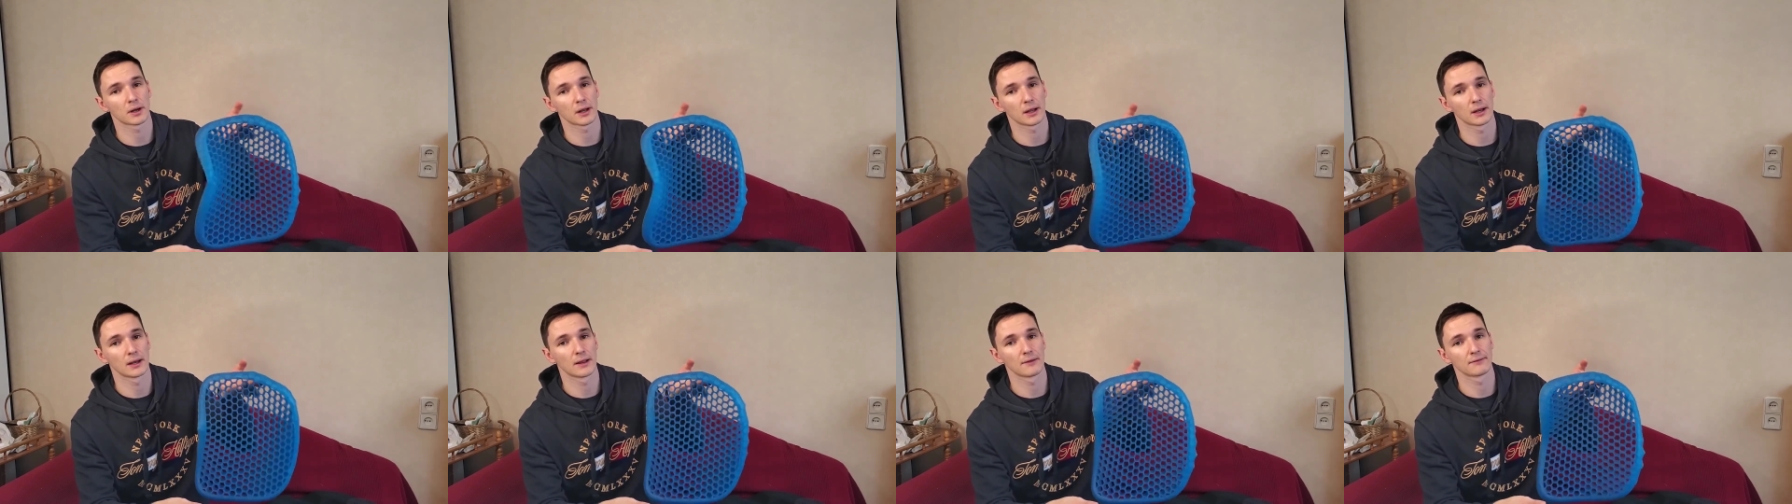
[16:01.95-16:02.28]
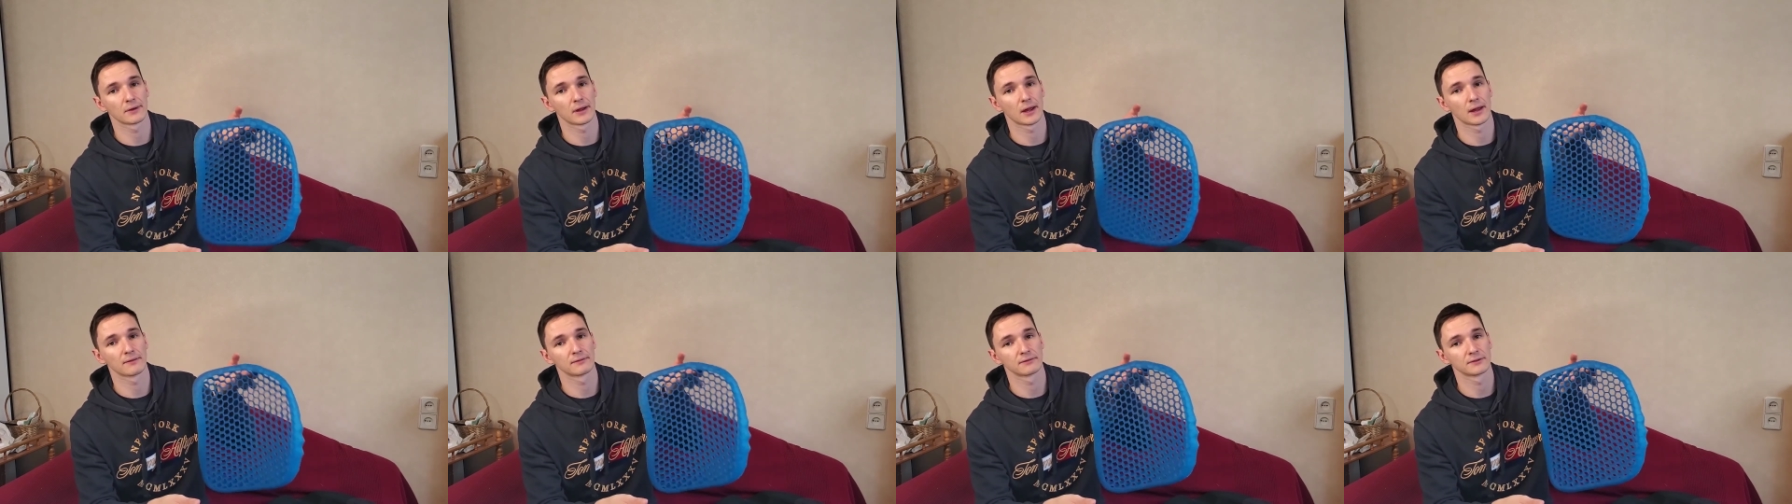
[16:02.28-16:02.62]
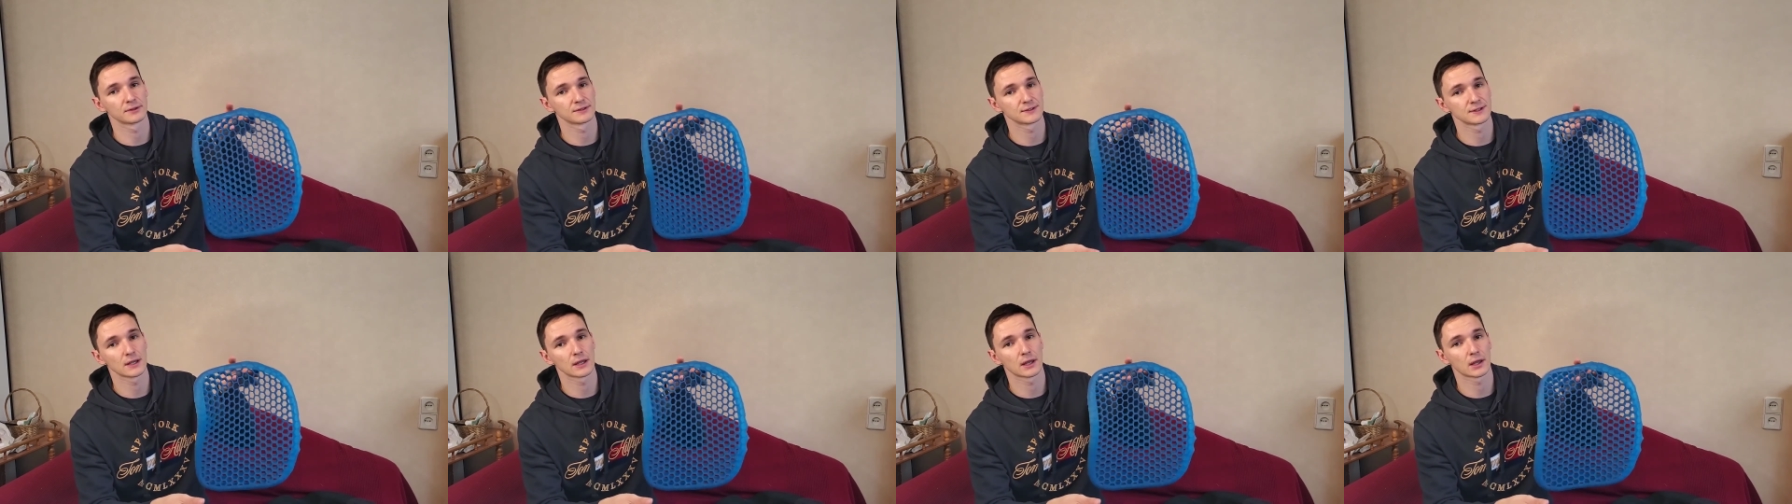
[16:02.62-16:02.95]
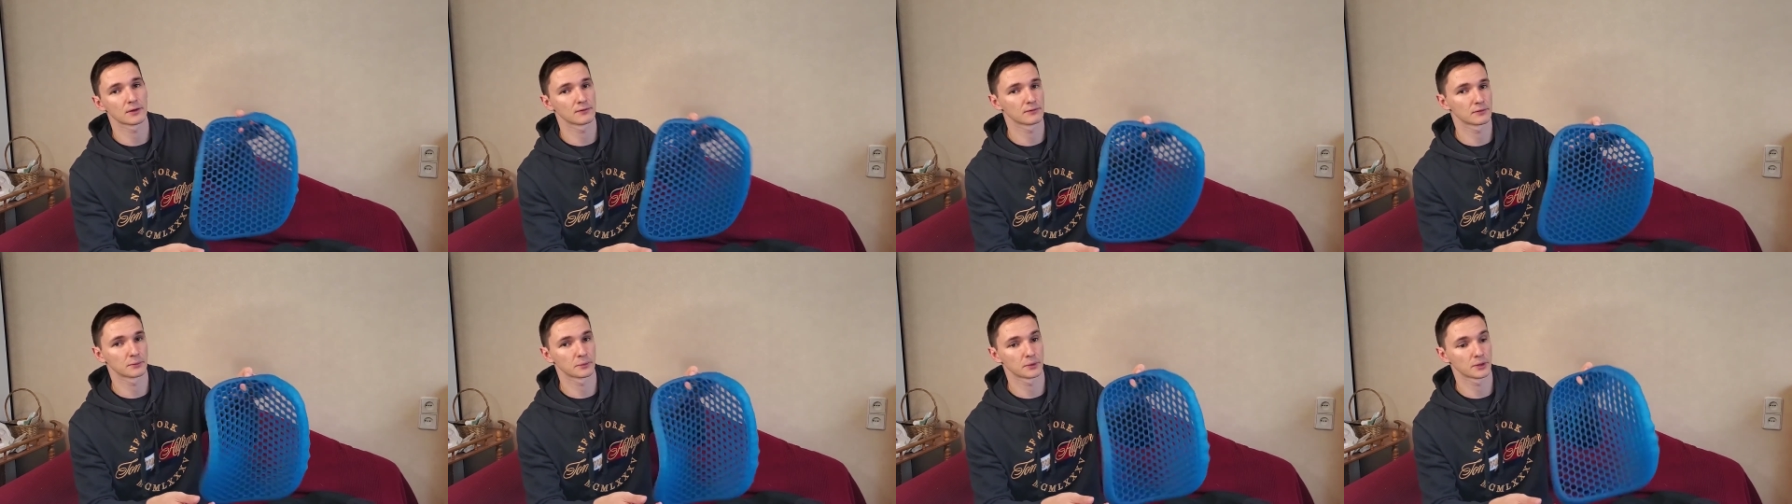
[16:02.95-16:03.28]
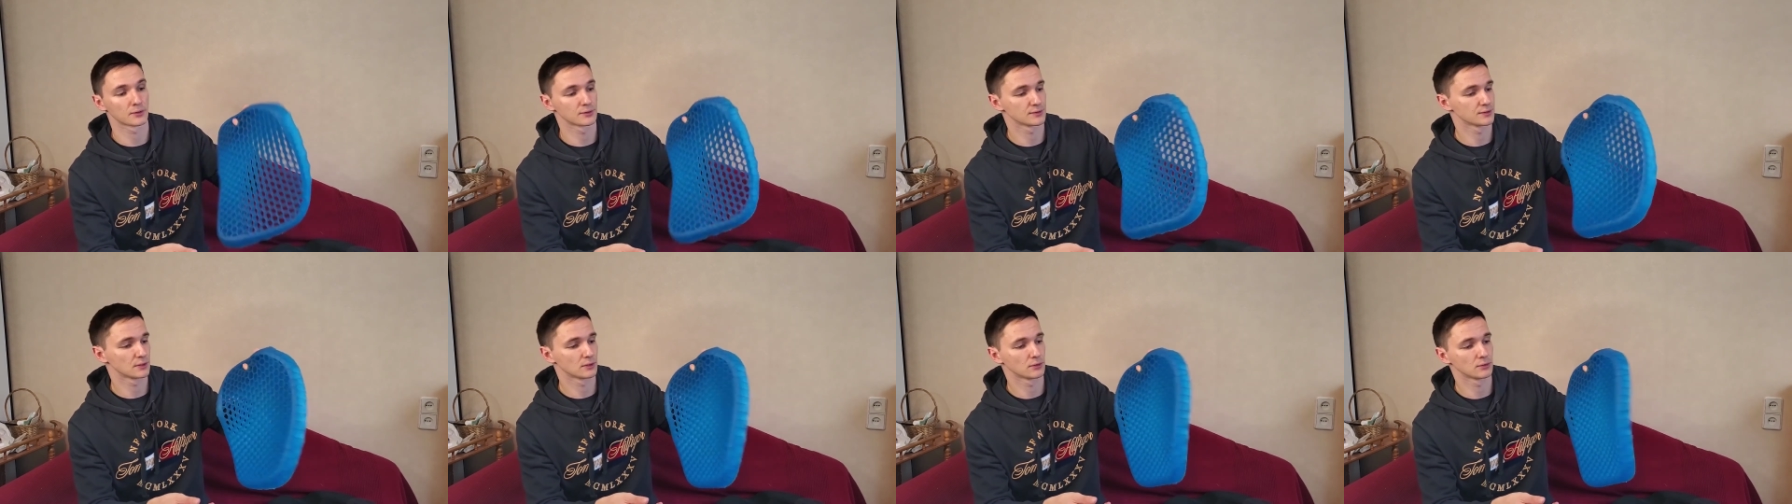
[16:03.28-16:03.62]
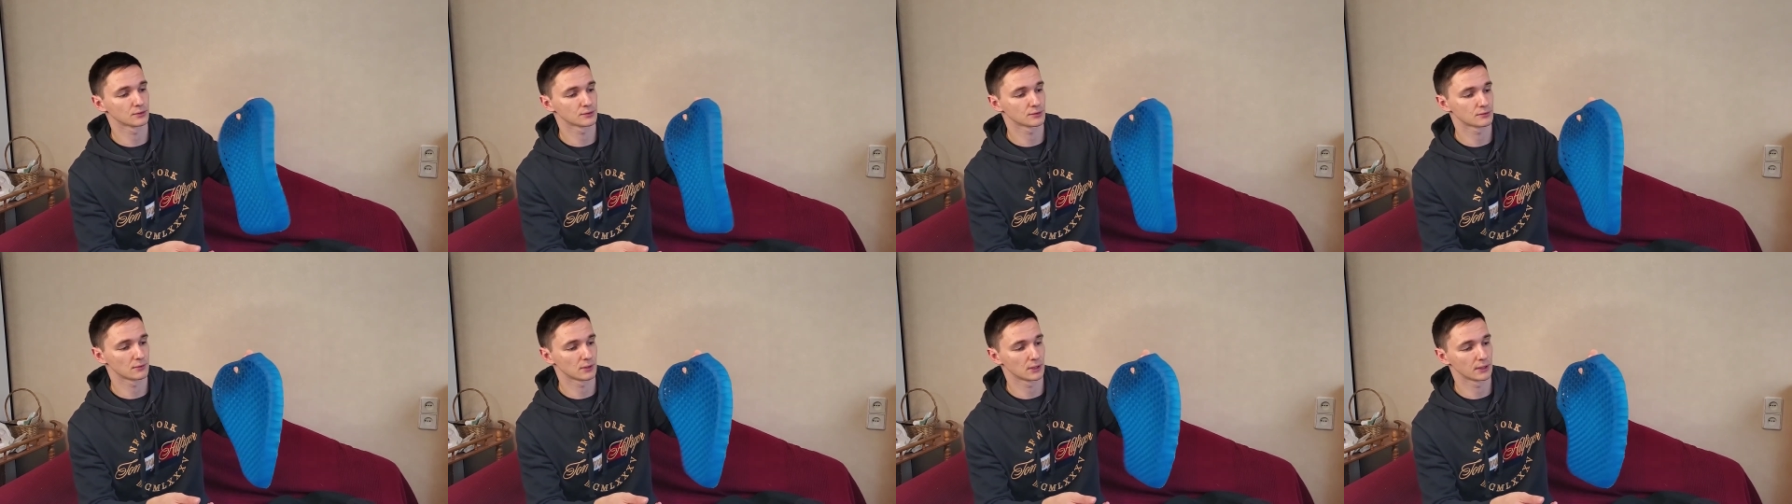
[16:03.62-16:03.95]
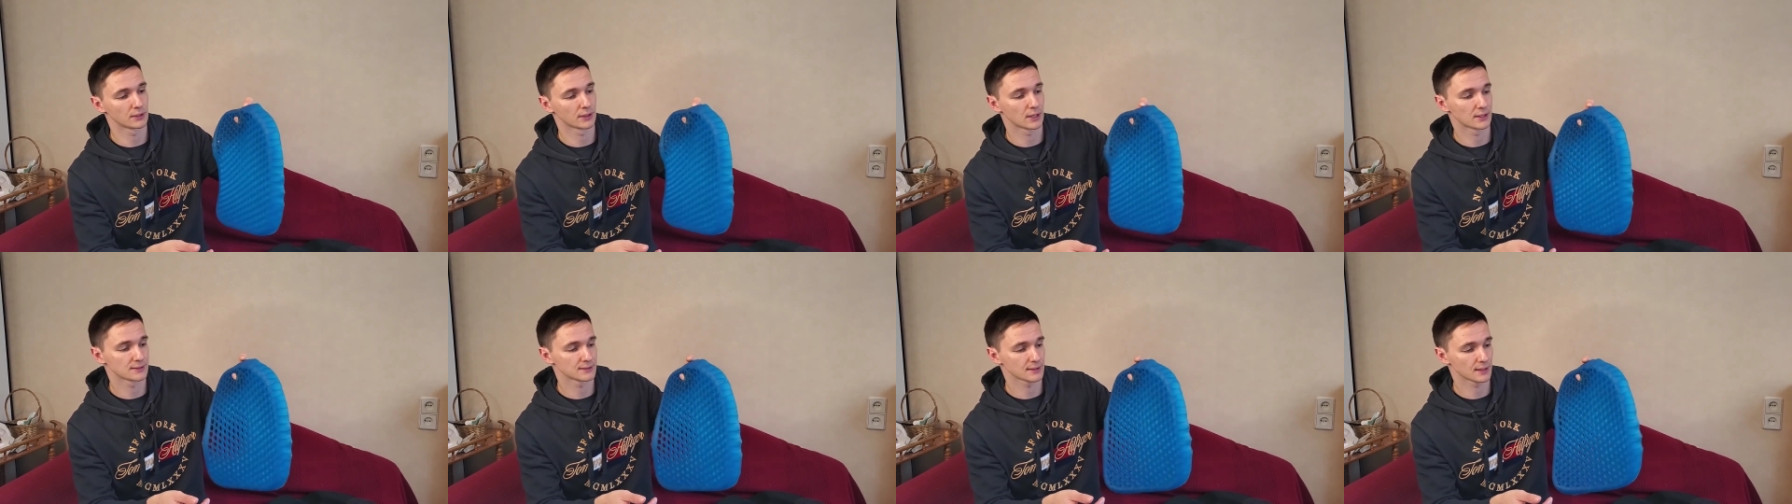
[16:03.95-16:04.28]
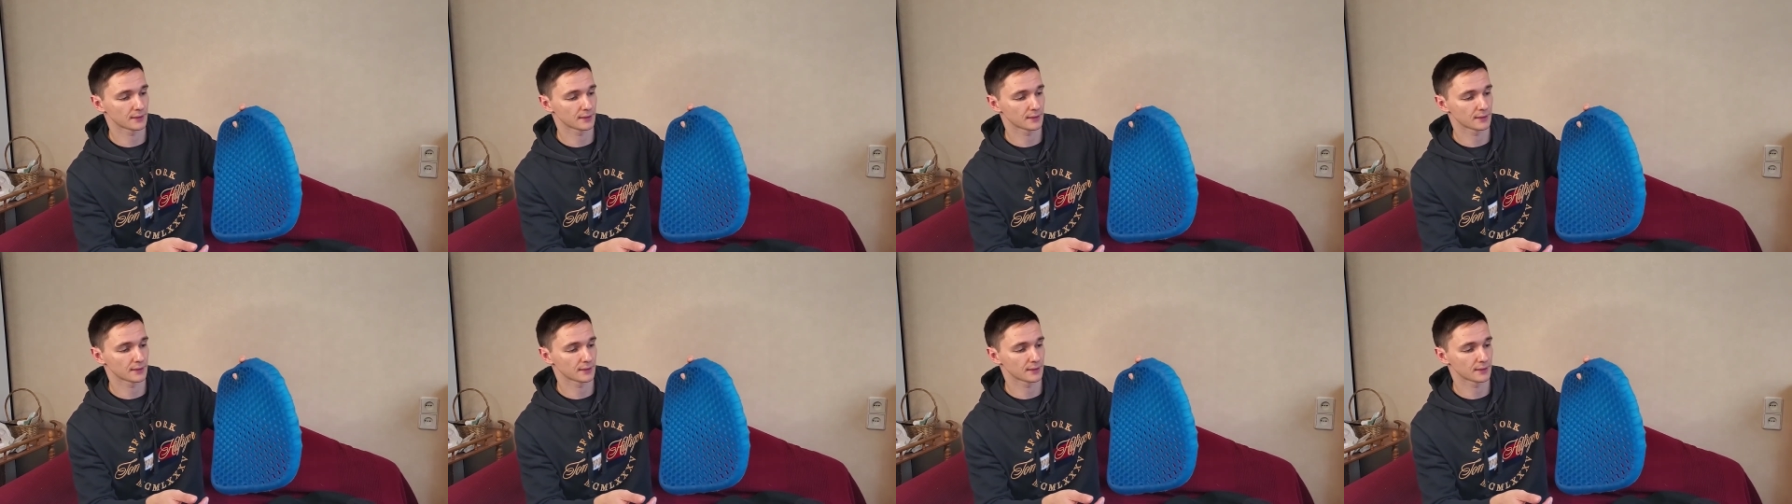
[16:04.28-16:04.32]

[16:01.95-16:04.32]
i never have the seat cover because it looks really nice